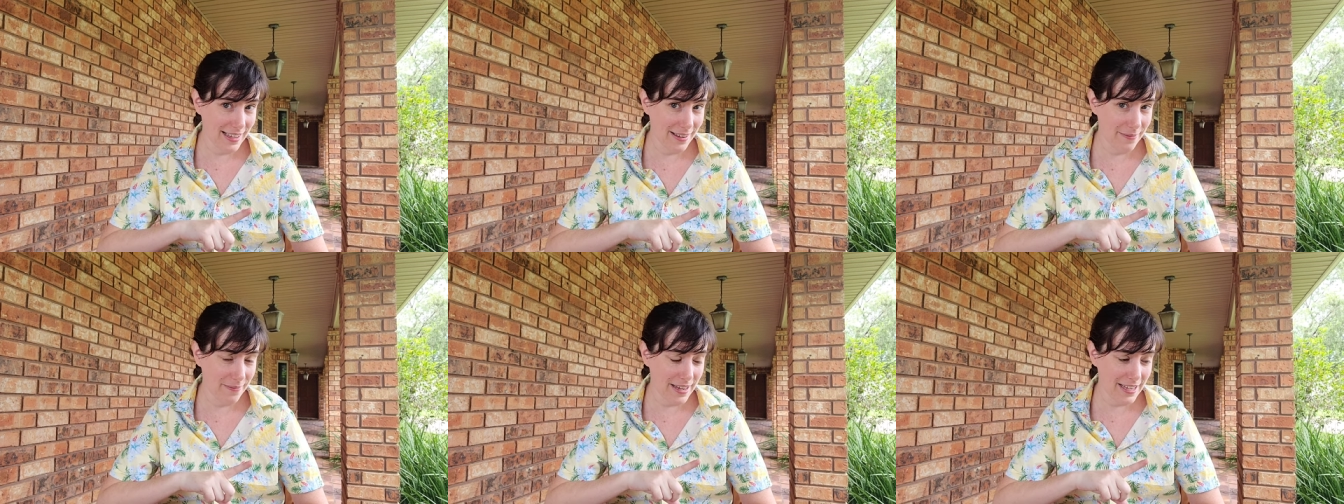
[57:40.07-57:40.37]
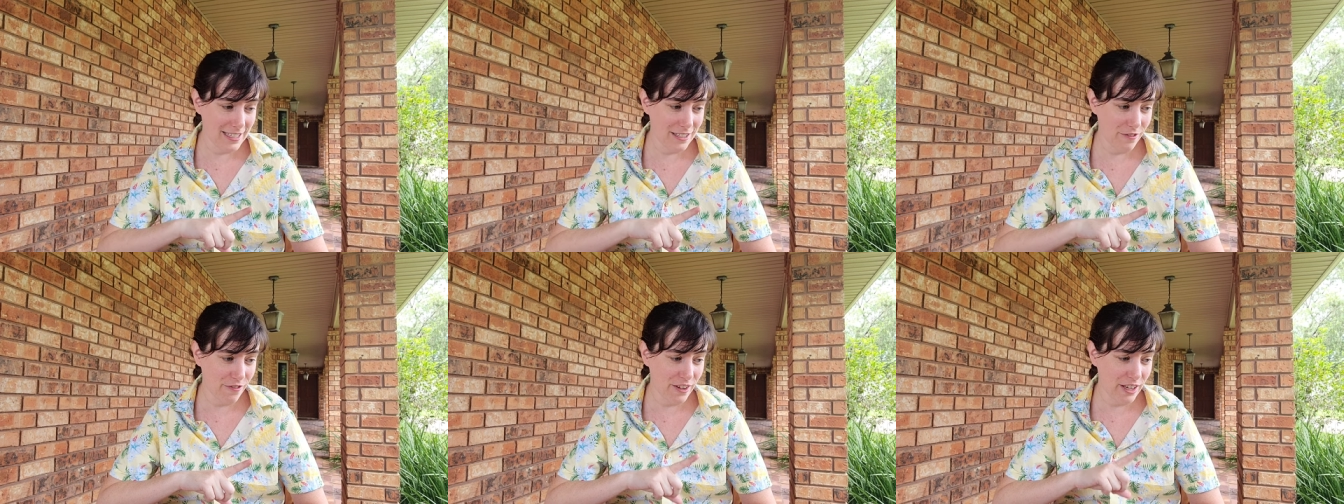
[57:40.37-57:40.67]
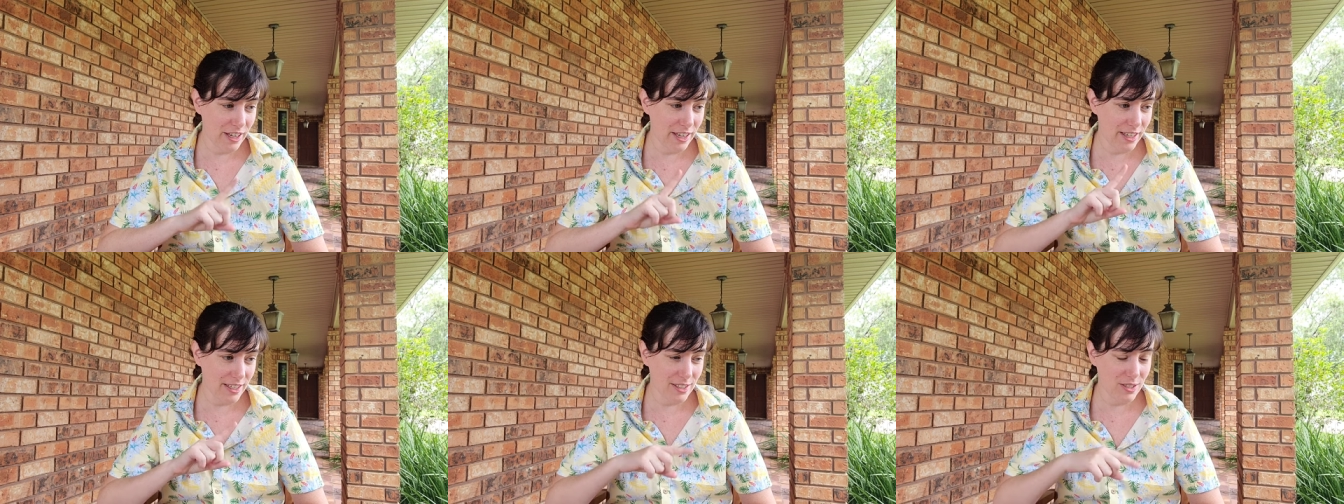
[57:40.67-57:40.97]
that makes
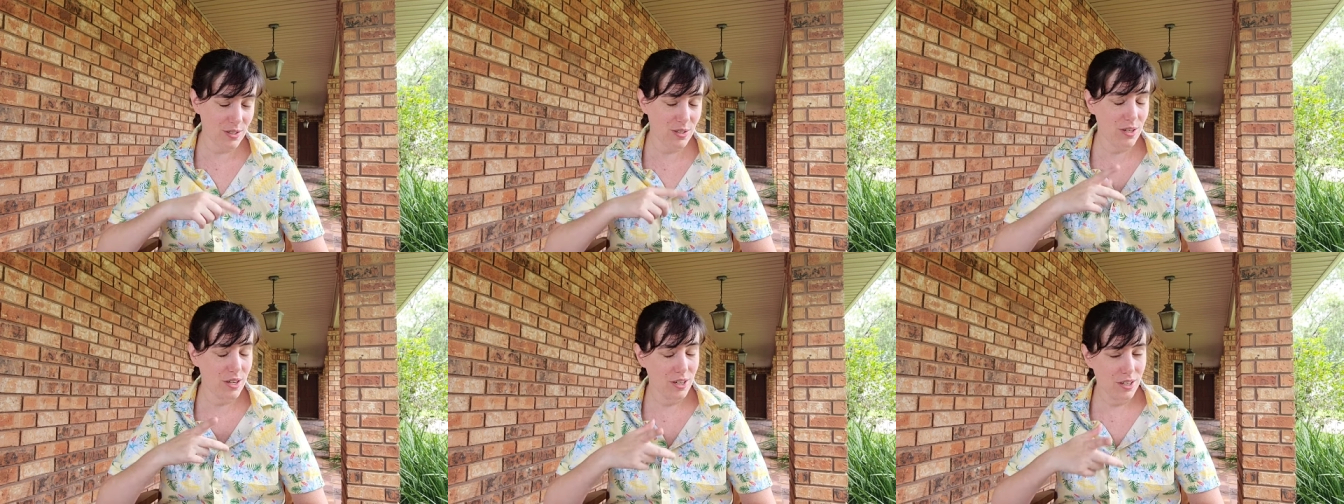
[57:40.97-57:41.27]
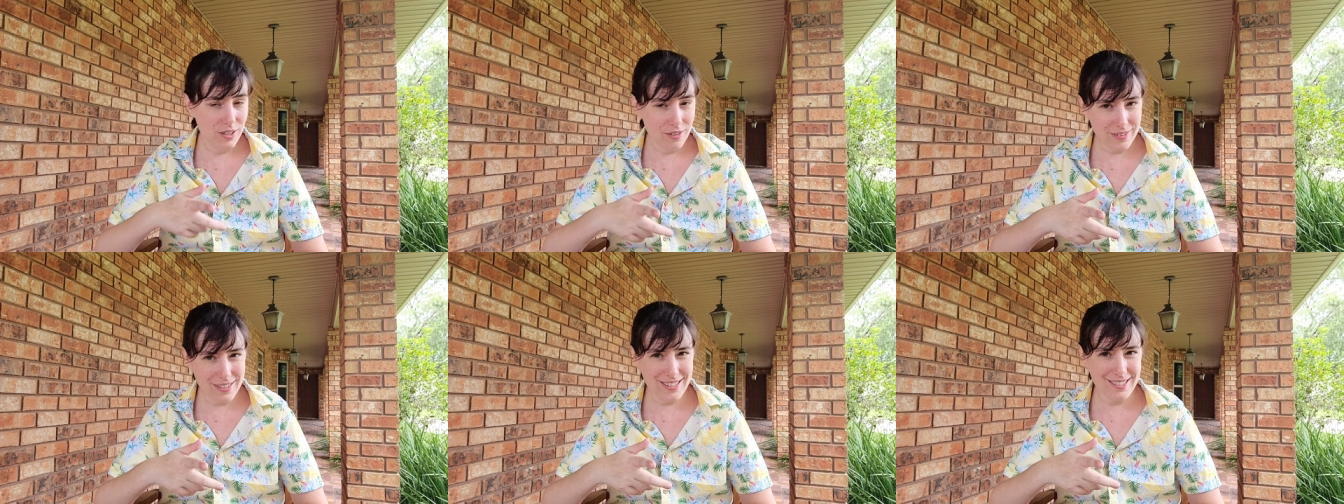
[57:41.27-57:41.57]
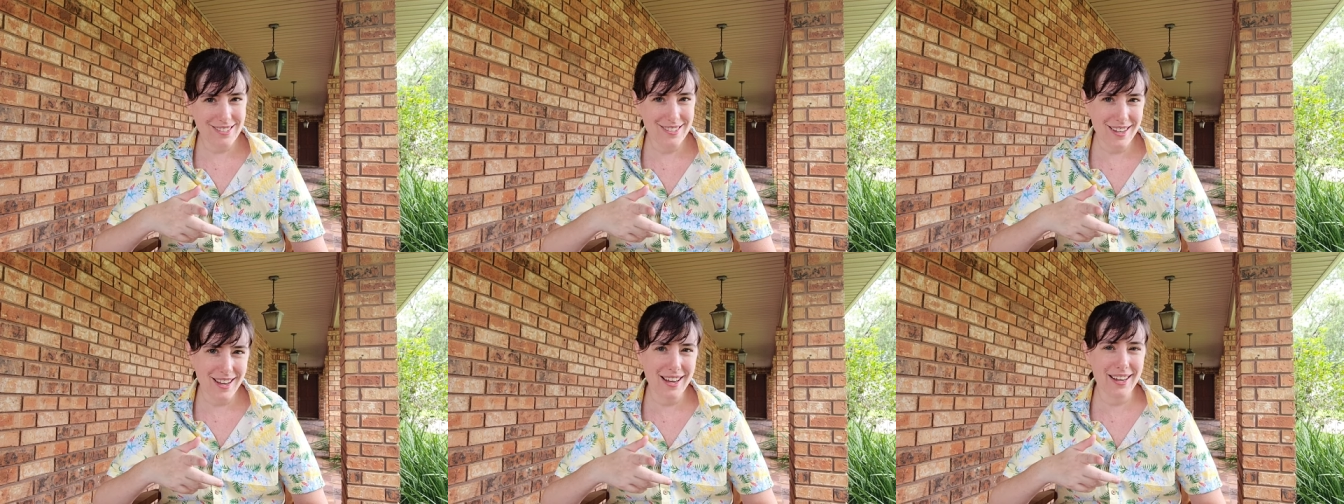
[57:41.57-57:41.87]
Phoenix,
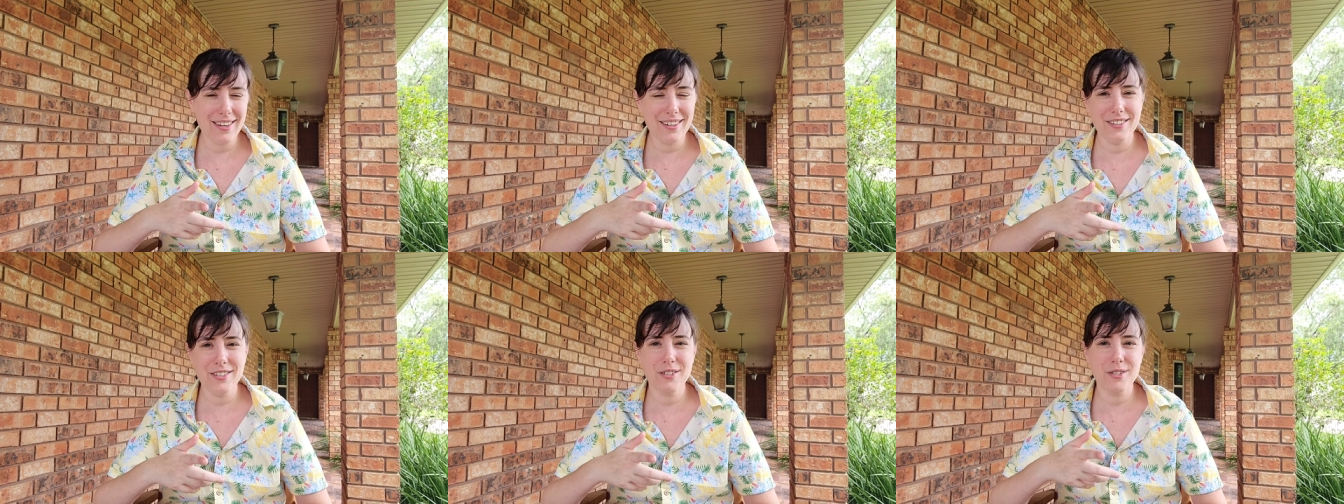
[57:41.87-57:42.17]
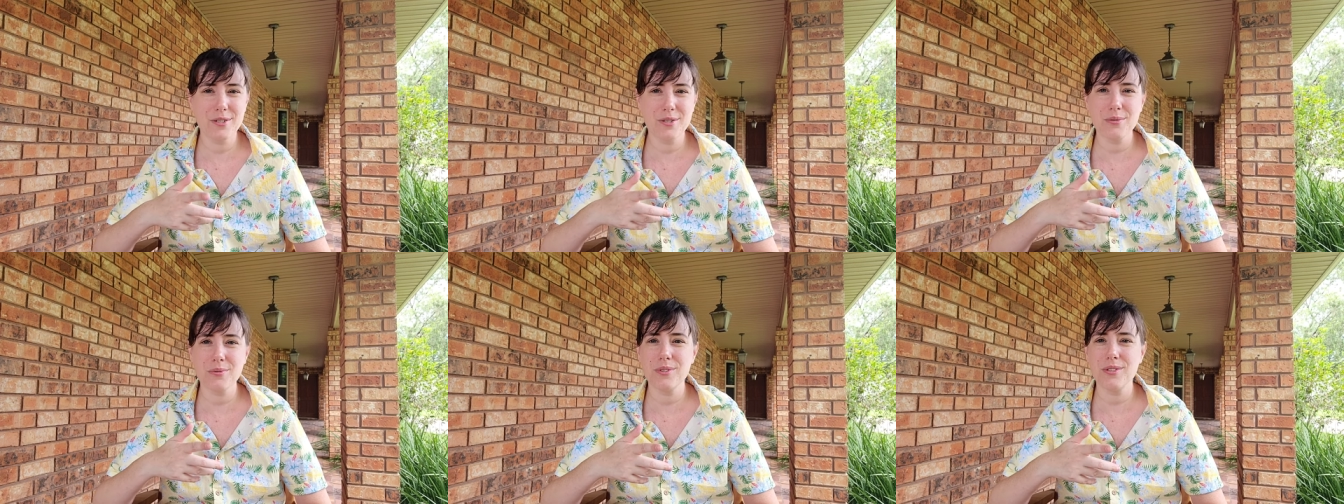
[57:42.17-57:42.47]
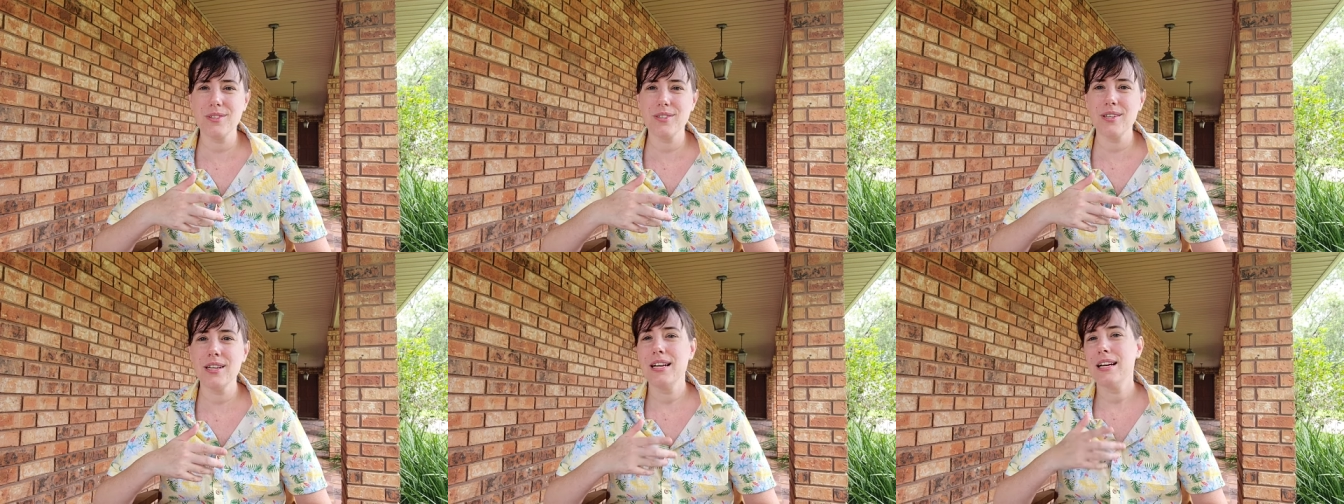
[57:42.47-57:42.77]
which is not
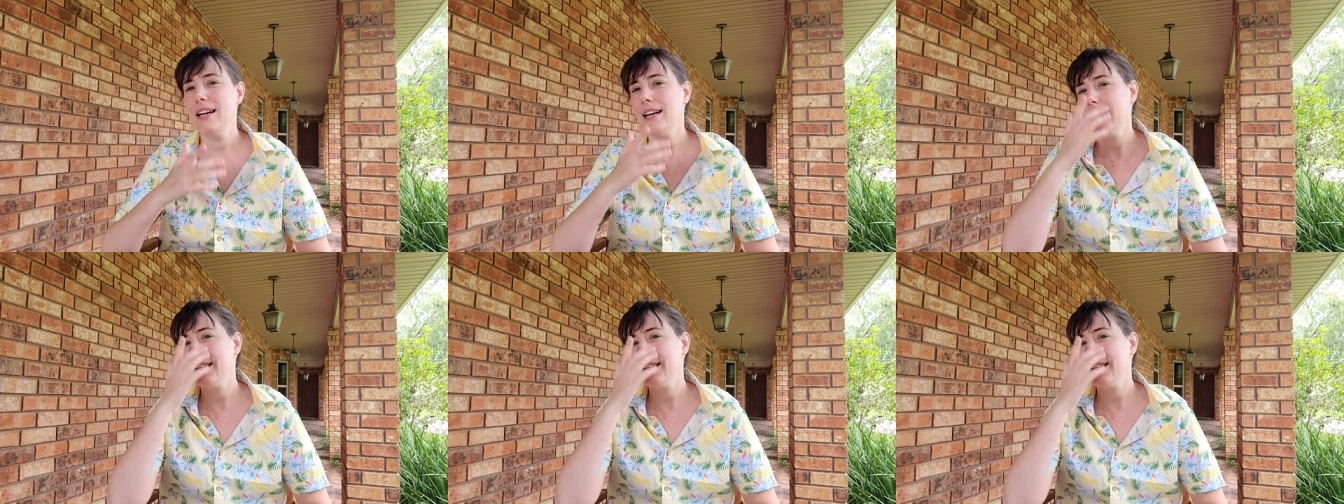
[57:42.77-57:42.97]
unusual.